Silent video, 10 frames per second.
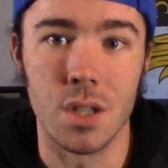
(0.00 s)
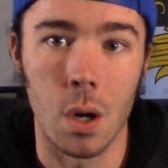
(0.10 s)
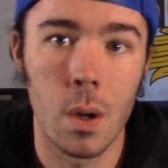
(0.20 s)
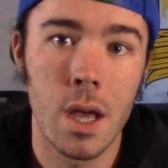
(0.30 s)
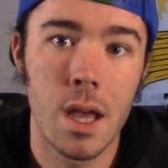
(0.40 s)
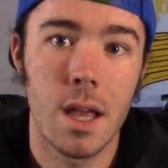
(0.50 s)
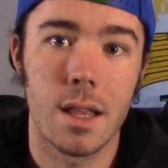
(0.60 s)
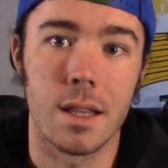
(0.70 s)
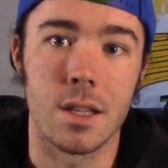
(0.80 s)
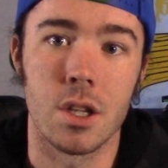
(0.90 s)
So
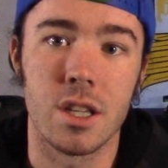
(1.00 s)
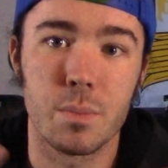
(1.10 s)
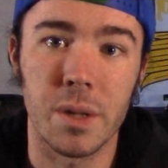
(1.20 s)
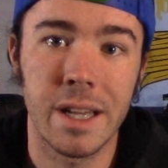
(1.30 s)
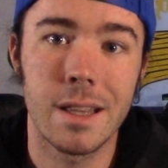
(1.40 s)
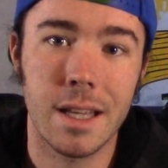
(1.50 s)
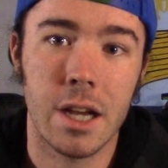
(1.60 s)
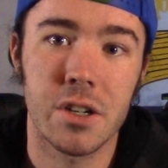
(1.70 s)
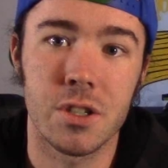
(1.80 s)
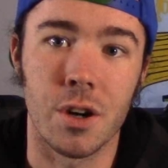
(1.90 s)
he's playing the
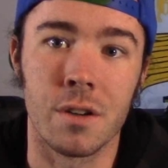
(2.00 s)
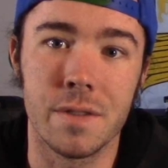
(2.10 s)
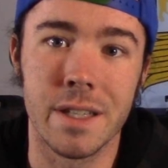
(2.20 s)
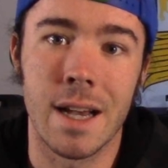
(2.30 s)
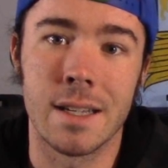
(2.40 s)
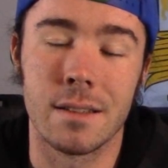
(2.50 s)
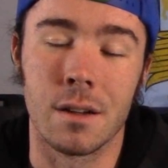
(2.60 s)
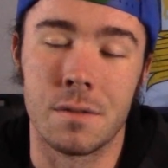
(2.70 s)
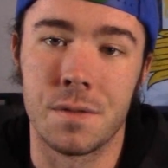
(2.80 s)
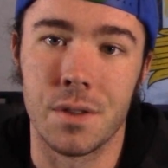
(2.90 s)
character of
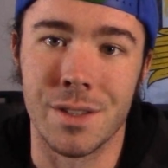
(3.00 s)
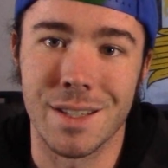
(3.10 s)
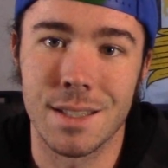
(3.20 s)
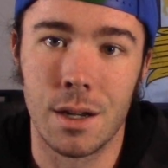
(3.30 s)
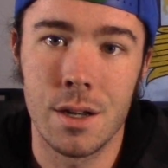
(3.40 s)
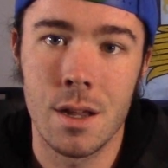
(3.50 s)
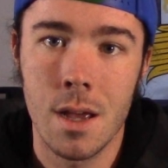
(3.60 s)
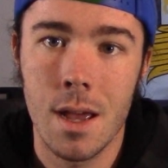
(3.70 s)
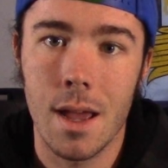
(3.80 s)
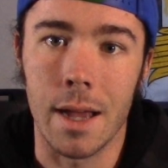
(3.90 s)
the son,
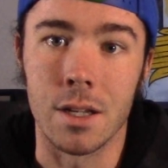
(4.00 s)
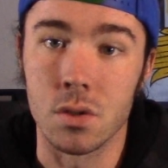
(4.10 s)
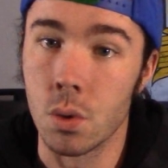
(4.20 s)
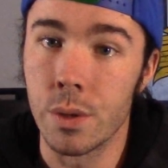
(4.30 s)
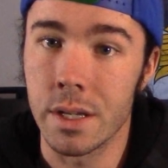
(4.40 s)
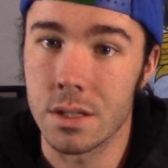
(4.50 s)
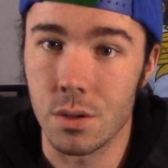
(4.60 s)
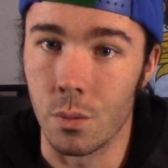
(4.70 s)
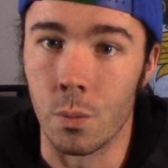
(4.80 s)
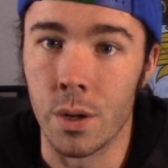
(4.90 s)
and he's doing it
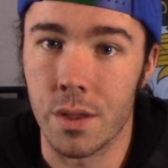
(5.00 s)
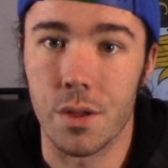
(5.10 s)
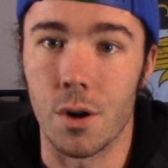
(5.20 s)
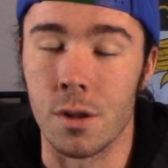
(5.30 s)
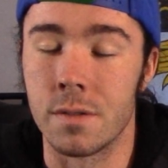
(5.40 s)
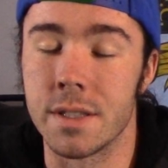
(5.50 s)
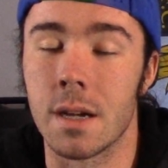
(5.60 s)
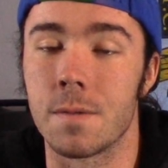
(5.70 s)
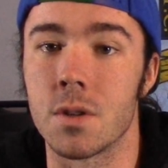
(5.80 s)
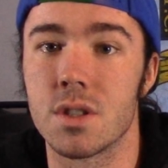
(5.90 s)
with all of his
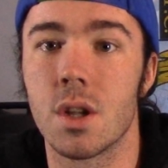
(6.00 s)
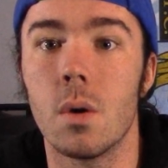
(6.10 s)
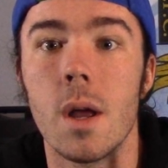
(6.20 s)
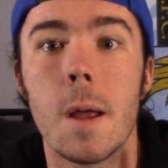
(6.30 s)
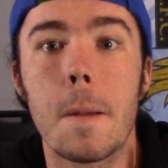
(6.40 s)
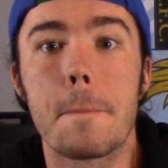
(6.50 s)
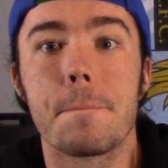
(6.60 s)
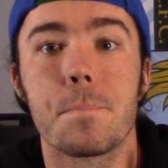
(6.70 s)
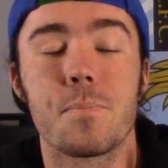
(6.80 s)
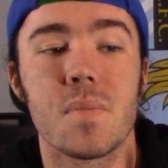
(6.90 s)
effort. So
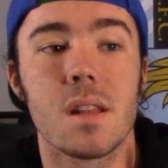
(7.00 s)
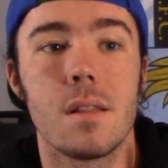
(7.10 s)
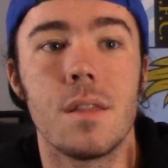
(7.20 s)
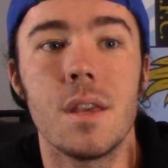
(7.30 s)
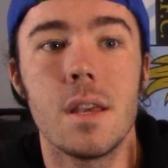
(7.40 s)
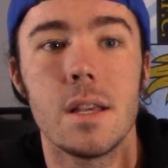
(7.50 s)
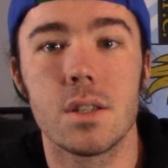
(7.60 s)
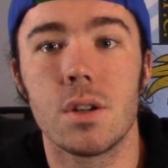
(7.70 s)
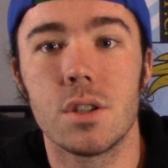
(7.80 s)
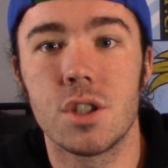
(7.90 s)
he's
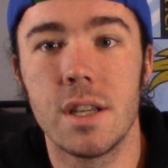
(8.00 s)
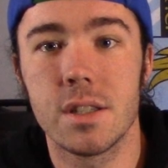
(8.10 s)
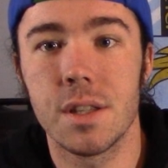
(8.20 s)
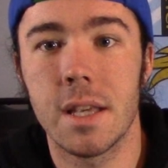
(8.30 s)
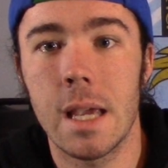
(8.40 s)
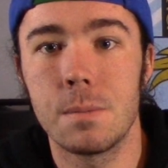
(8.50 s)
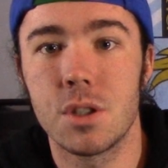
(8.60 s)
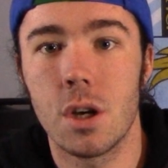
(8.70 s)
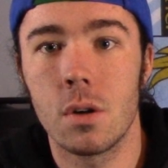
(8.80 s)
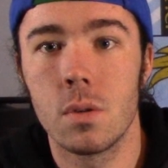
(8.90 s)
on the game
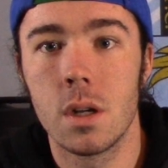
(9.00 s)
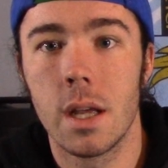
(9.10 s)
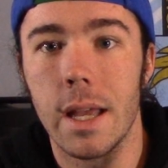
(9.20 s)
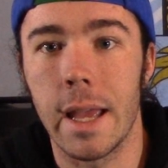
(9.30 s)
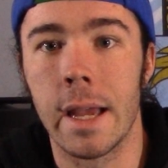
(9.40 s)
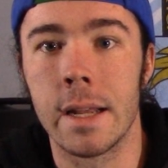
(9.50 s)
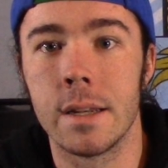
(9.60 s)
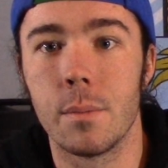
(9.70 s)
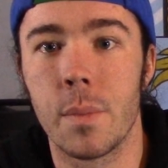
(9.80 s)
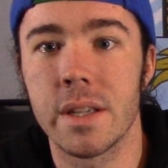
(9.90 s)
show,
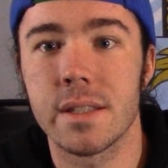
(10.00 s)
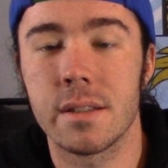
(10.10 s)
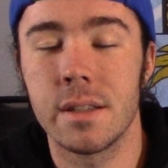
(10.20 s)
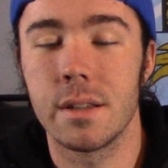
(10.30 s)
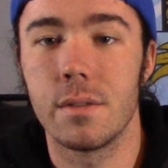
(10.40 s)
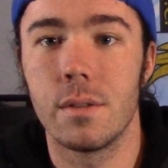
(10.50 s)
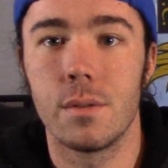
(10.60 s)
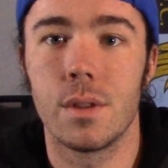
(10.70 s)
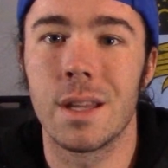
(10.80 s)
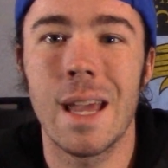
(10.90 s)
and basically
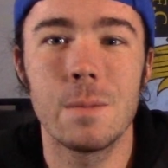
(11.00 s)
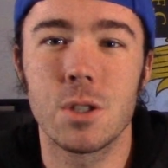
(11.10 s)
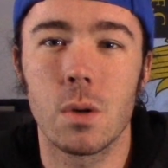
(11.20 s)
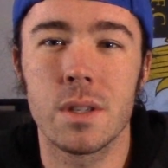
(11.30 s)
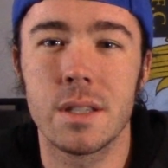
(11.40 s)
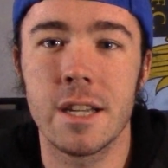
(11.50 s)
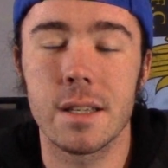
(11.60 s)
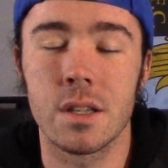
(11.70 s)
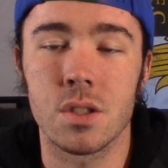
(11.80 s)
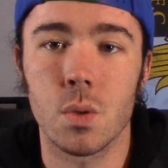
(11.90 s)
the game show
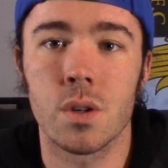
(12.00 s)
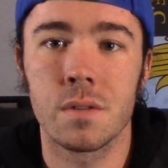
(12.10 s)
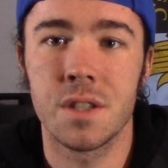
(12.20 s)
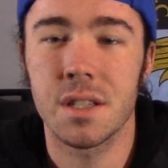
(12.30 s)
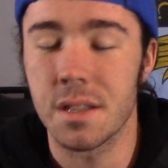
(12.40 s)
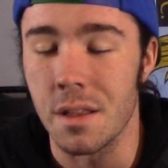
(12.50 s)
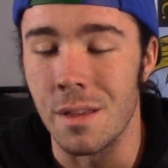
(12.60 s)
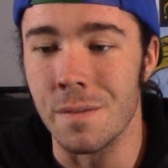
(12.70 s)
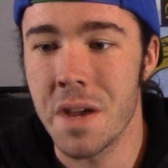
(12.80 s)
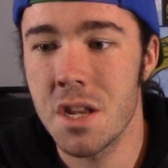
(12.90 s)
is sort of just
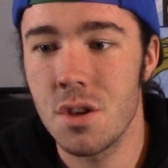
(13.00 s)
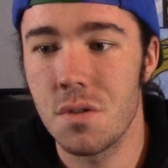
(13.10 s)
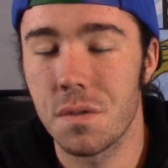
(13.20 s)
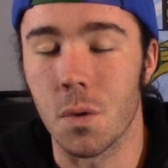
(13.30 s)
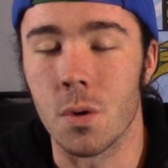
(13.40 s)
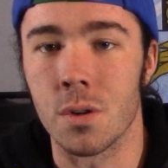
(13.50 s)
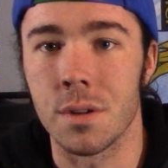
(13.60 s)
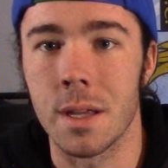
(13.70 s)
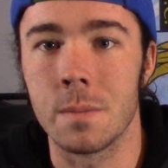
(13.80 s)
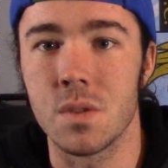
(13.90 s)
the venue for
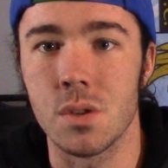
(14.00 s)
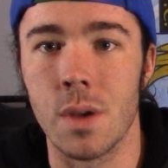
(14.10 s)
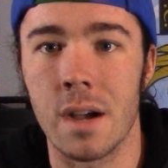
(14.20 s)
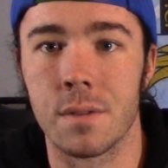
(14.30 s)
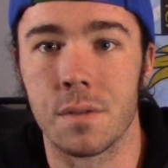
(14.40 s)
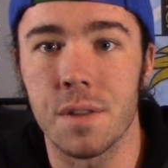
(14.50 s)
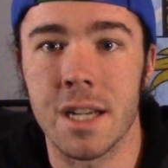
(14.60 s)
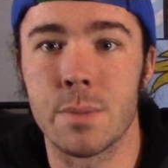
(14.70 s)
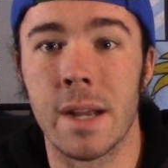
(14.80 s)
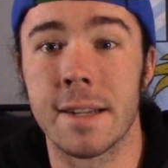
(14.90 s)
him to have a
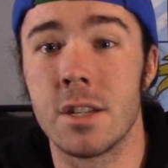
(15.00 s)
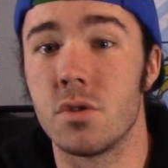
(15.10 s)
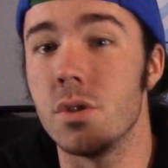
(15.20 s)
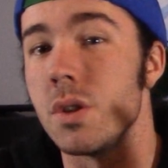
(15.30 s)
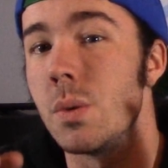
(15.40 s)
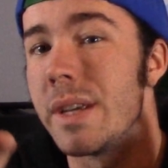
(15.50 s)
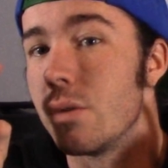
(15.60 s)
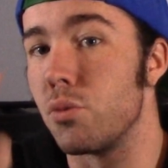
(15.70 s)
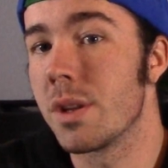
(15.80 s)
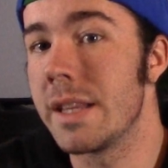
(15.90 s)
flashback and introduce who he
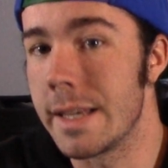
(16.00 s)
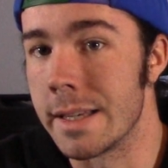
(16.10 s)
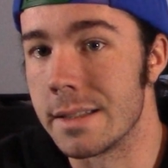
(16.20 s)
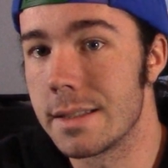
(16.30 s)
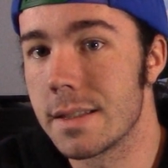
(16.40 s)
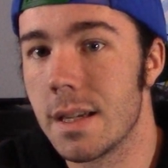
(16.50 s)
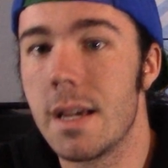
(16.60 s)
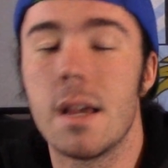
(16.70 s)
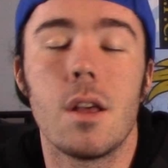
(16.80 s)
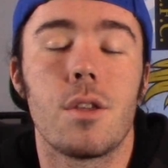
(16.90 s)
really is,
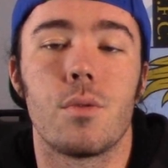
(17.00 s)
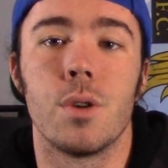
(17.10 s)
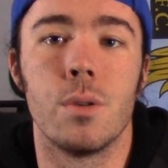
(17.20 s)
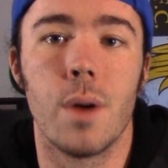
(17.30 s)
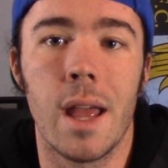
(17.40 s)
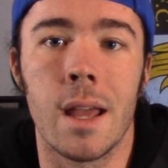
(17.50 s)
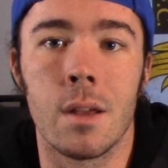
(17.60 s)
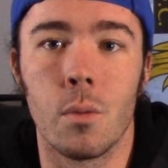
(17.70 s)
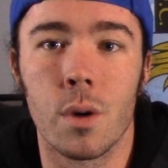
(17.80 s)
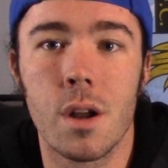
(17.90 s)
through
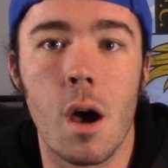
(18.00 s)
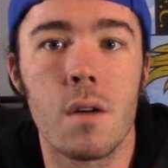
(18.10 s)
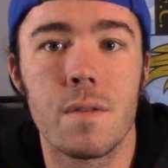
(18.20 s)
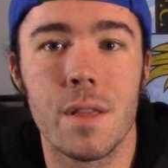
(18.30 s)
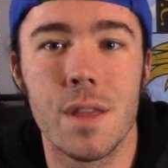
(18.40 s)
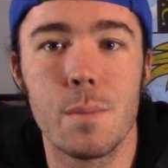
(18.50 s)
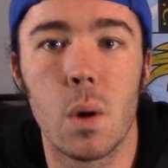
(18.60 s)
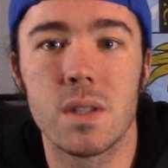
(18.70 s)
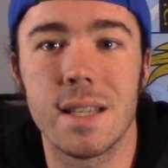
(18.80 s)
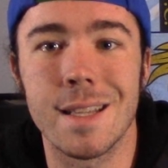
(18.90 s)
one of the
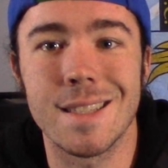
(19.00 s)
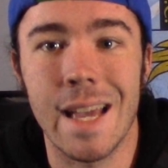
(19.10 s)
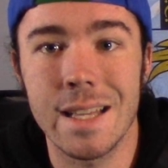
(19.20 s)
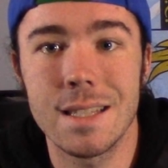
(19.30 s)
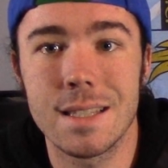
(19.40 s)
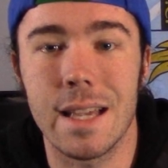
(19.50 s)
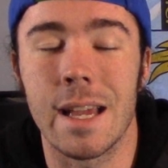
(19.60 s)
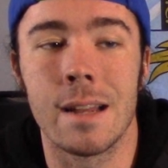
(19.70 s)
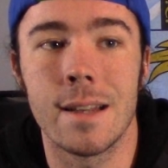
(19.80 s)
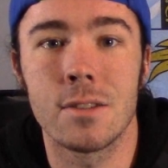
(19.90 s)
most intense
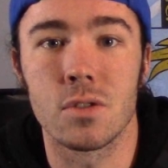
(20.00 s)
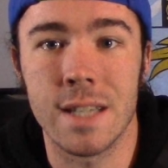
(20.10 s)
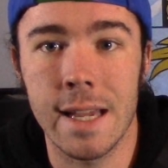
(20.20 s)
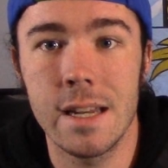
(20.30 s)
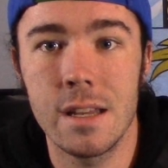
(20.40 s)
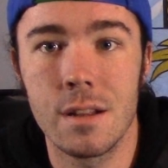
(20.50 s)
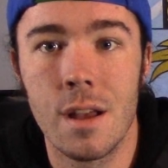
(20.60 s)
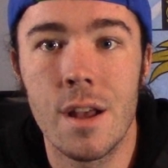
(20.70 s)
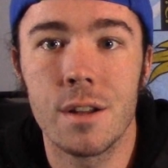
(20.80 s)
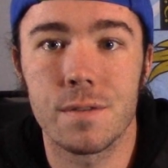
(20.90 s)
and entertaining
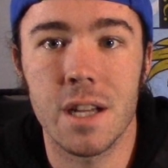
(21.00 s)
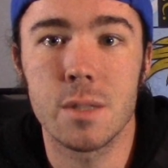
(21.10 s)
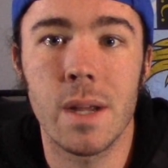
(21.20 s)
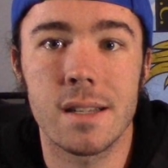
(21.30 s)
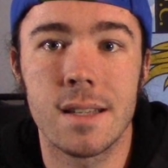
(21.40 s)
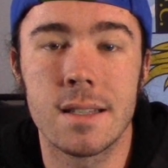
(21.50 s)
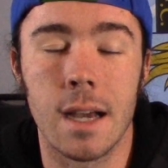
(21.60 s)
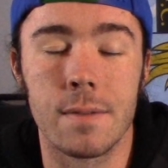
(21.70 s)
flashback scenes I